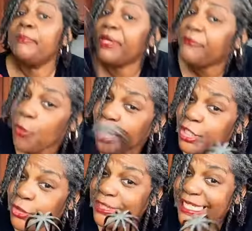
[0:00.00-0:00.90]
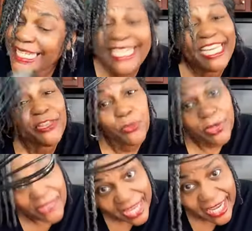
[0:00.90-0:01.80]
Before using it either
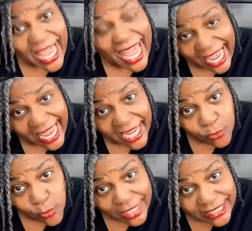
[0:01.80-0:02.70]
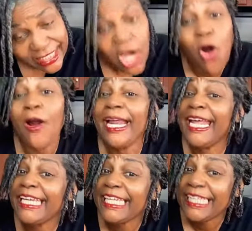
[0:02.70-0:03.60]
with a hand whisk or
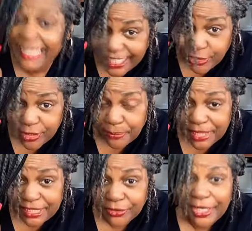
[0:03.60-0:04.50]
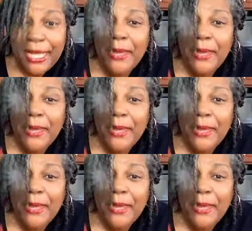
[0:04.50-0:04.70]
an electric mixer,